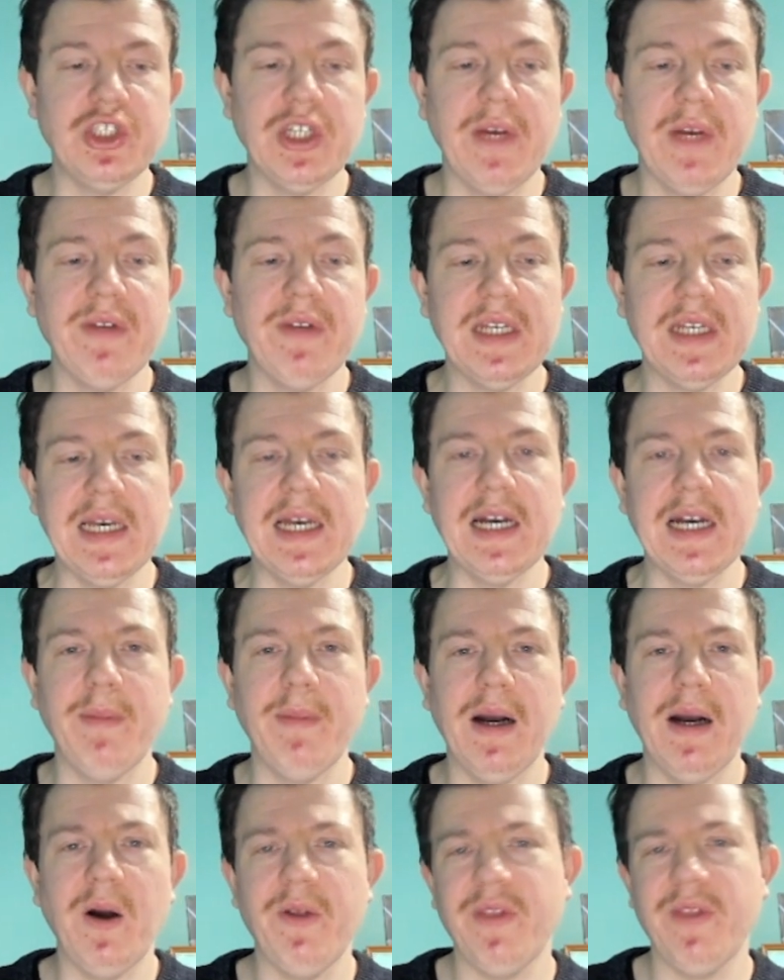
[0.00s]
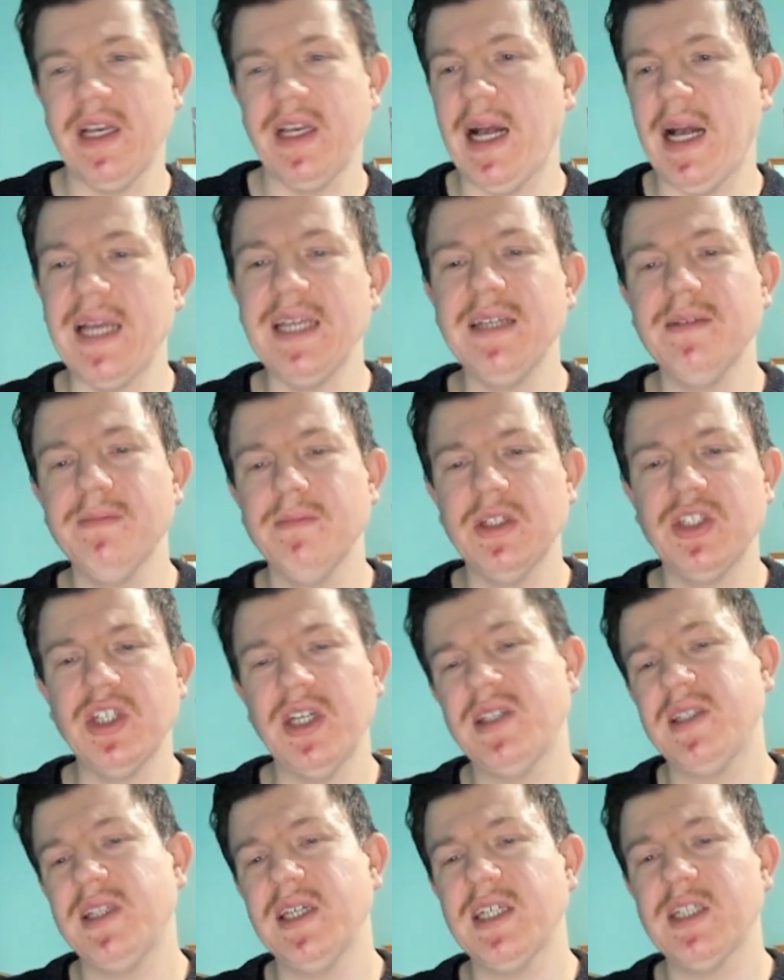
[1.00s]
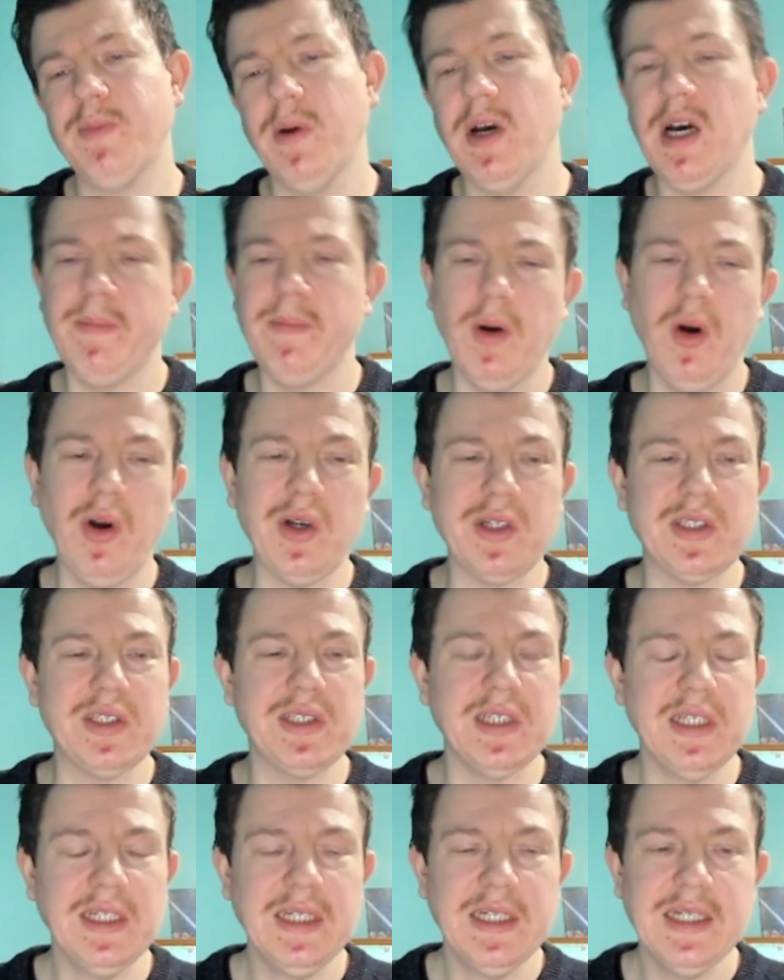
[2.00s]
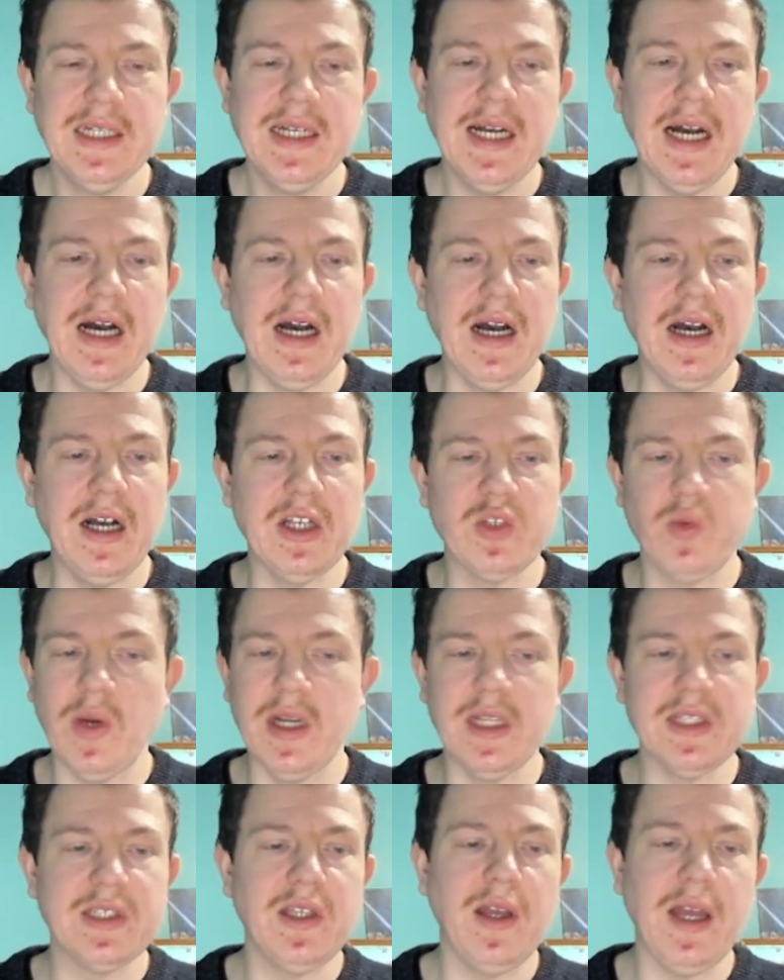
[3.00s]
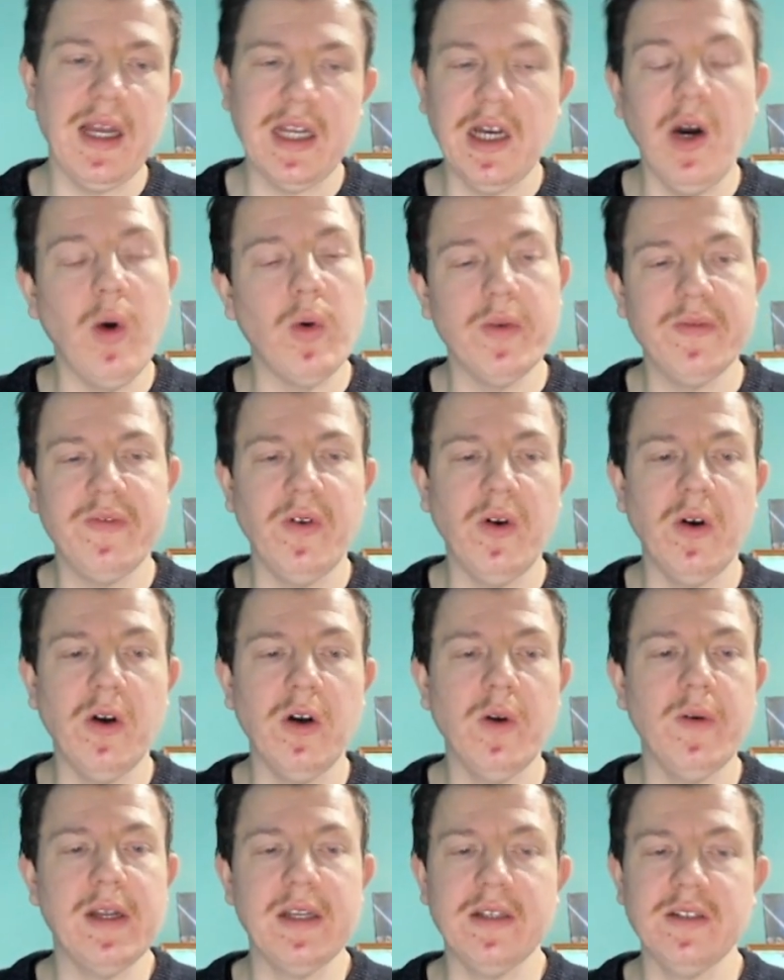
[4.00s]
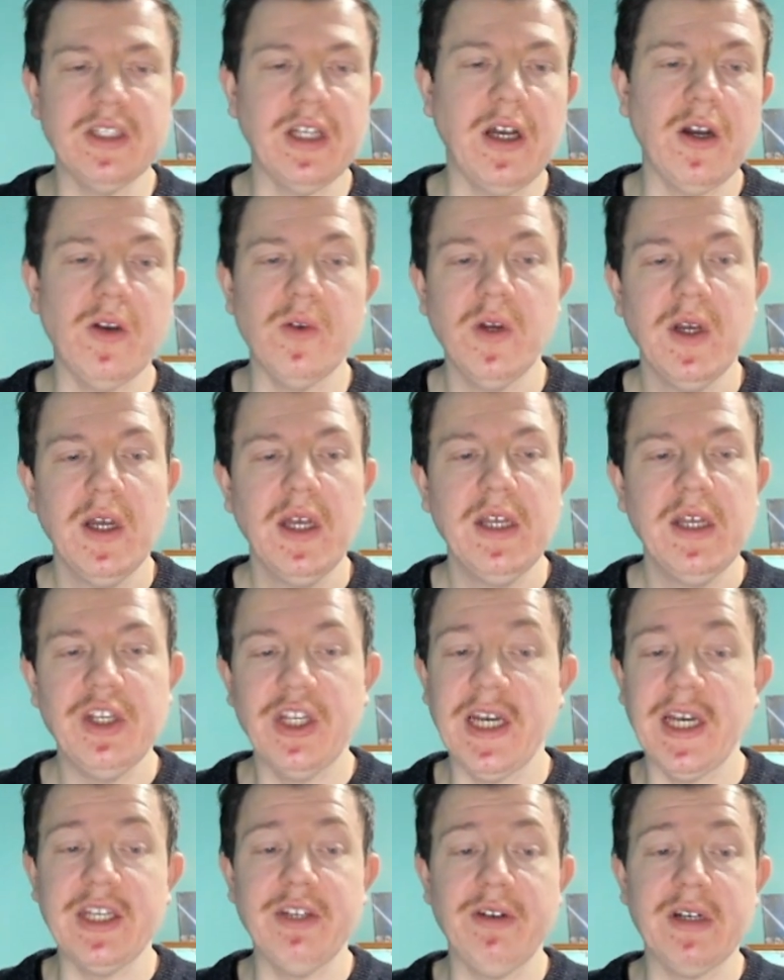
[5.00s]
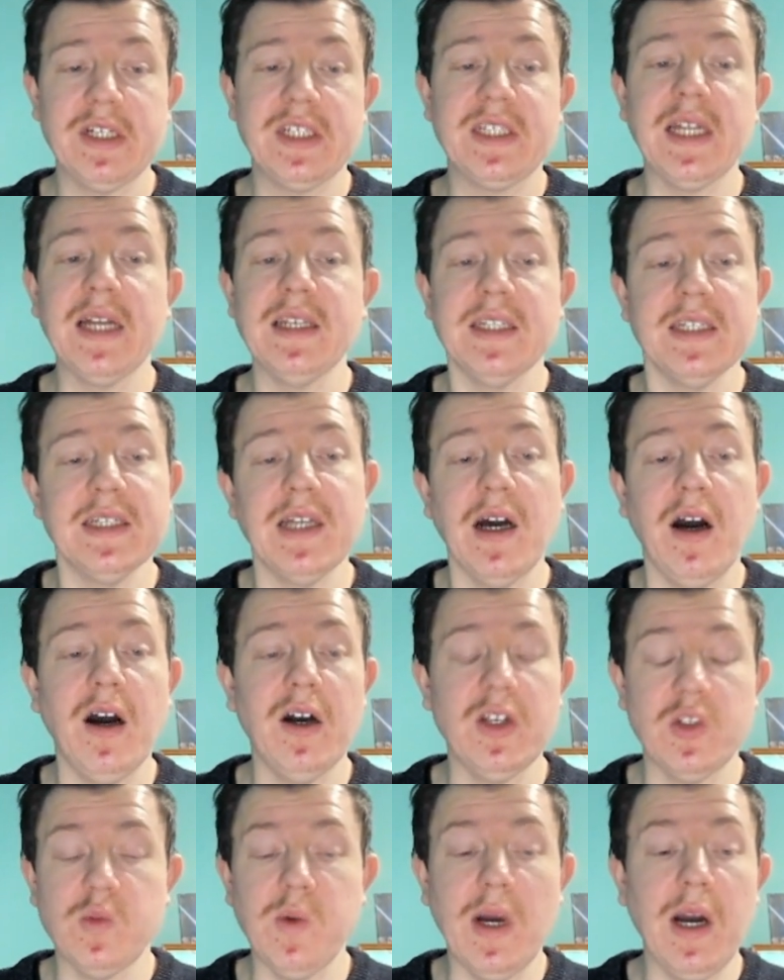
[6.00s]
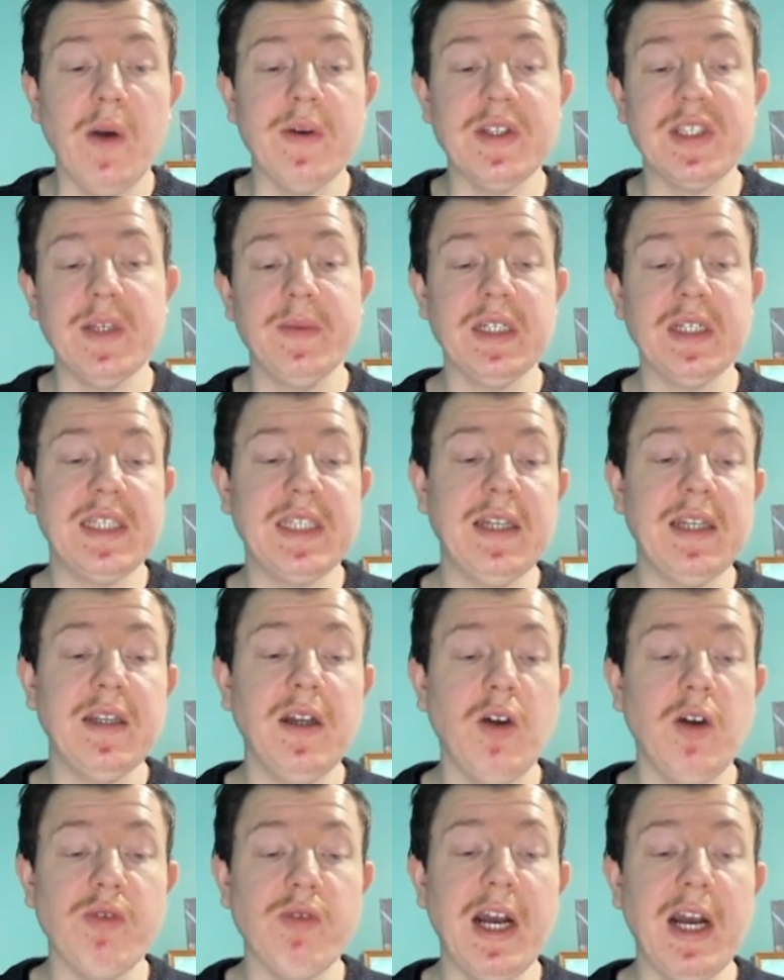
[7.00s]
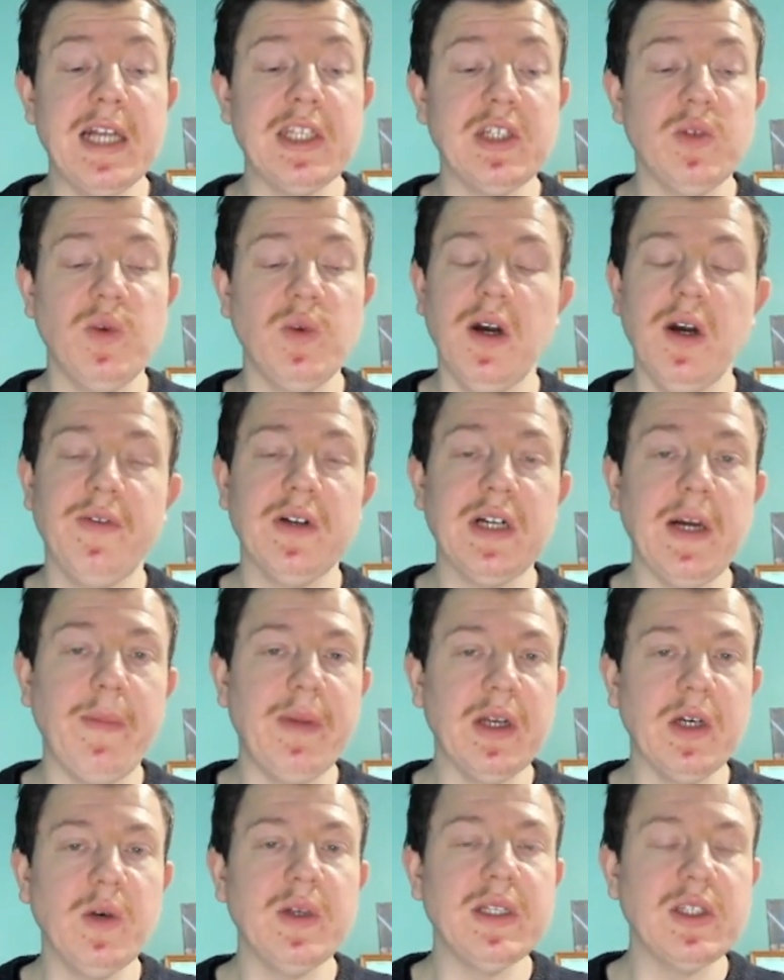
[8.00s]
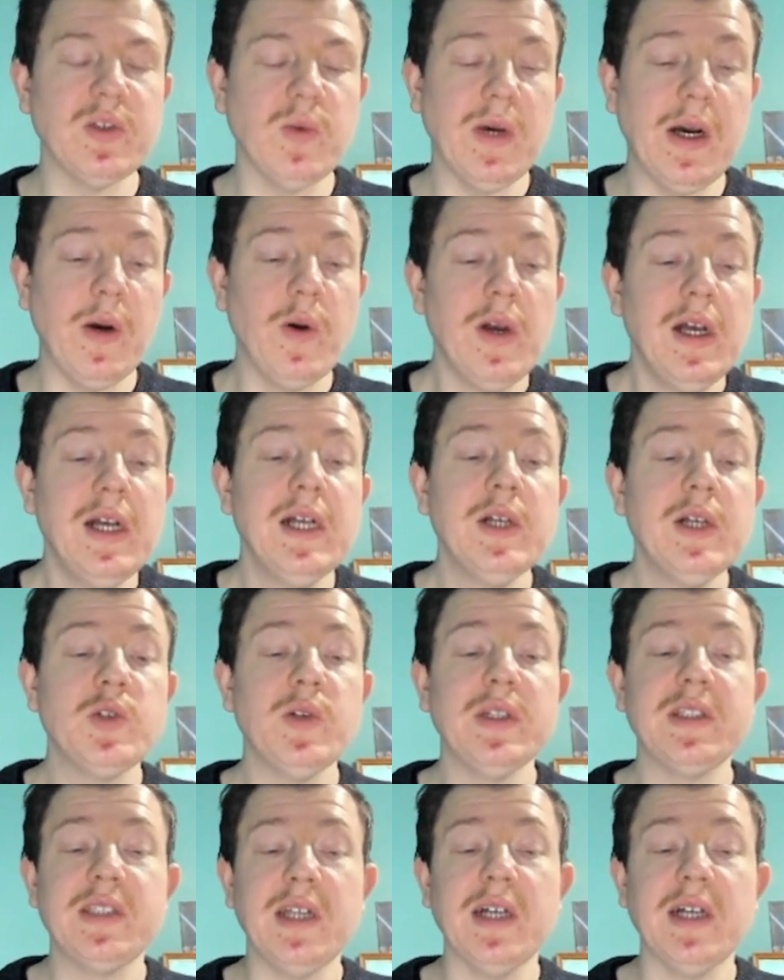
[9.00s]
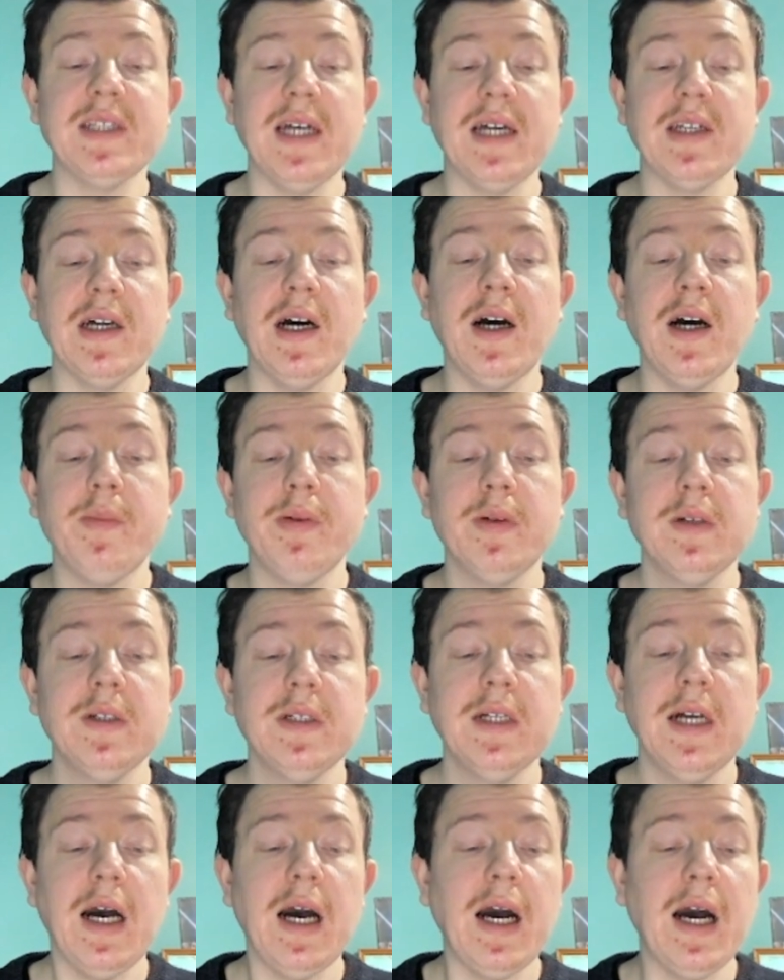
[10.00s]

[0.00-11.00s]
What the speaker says: You generally hit about, I think, 8 Majestics per box, as well as a cold foil, and you get your extended art as well. And some of the extended art rares are worth a couple of quid as well. So it does add up,